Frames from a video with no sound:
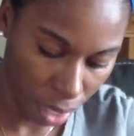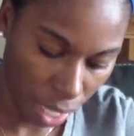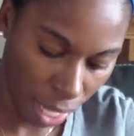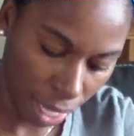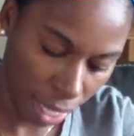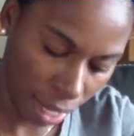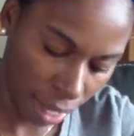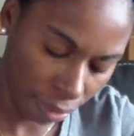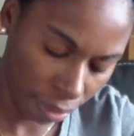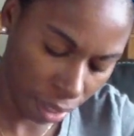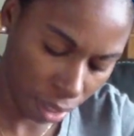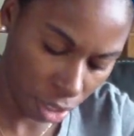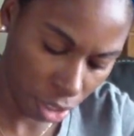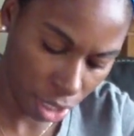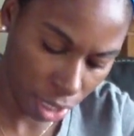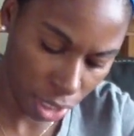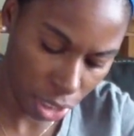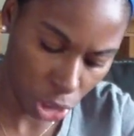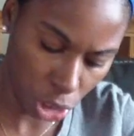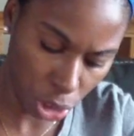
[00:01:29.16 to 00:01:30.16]
and I think you
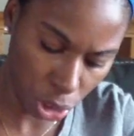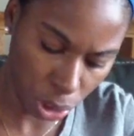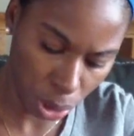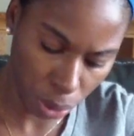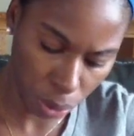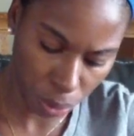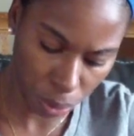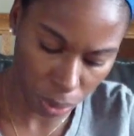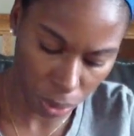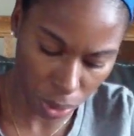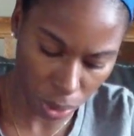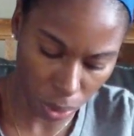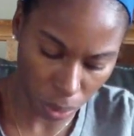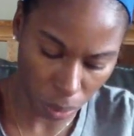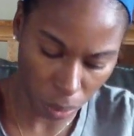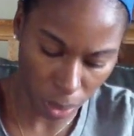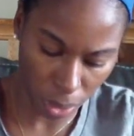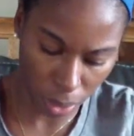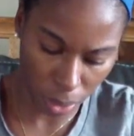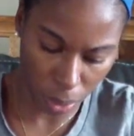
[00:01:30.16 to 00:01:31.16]
can choose
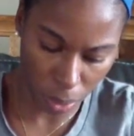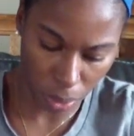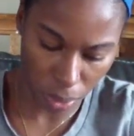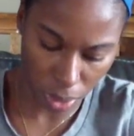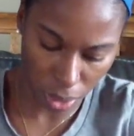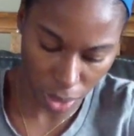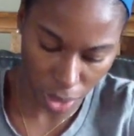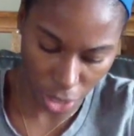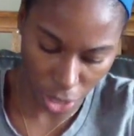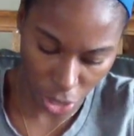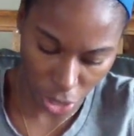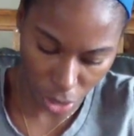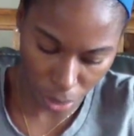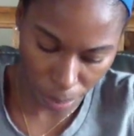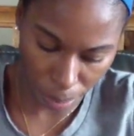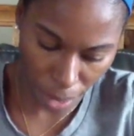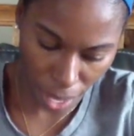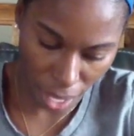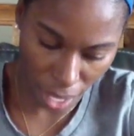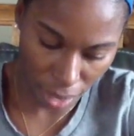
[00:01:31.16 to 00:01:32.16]
what goes in your
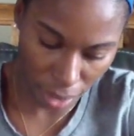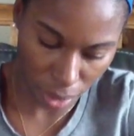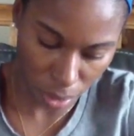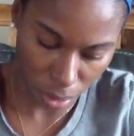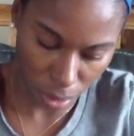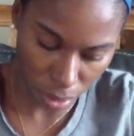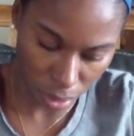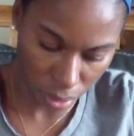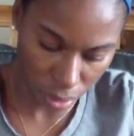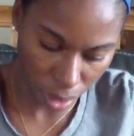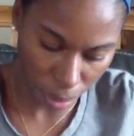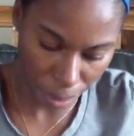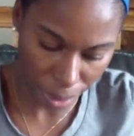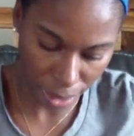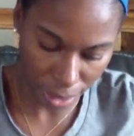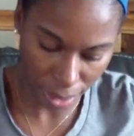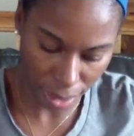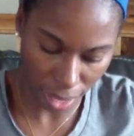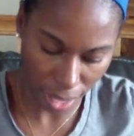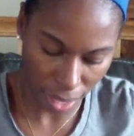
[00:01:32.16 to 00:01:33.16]
box. Ooh, I'm
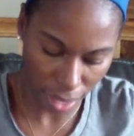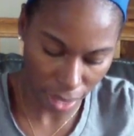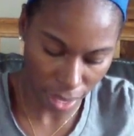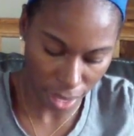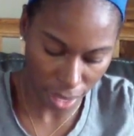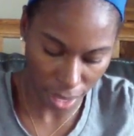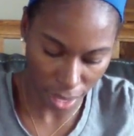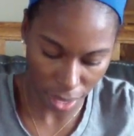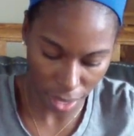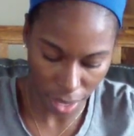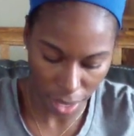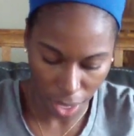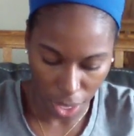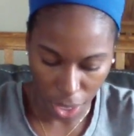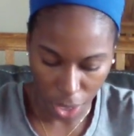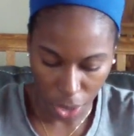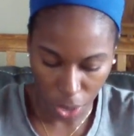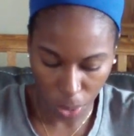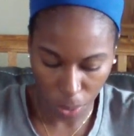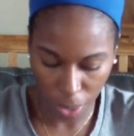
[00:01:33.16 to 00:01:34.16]
excited.
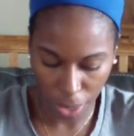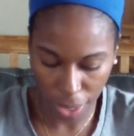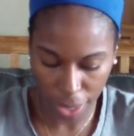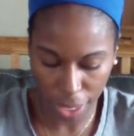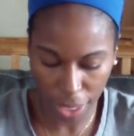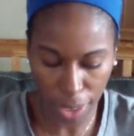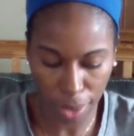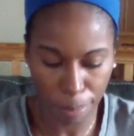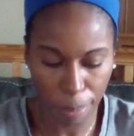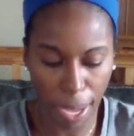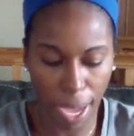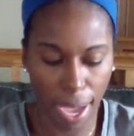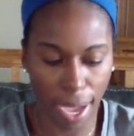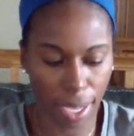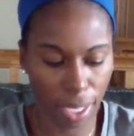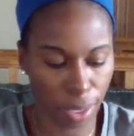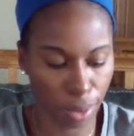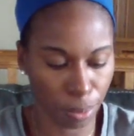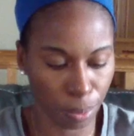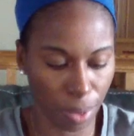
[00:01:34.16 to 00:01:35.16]
So in this
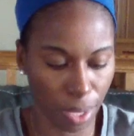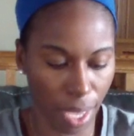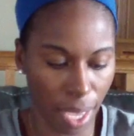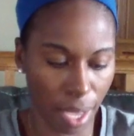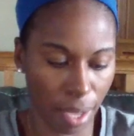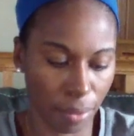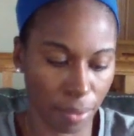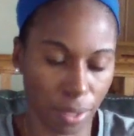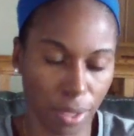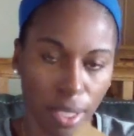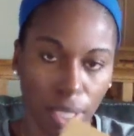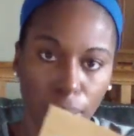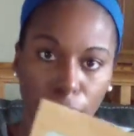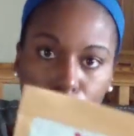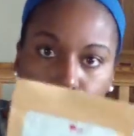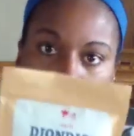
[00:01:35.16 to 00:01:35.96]
box we have some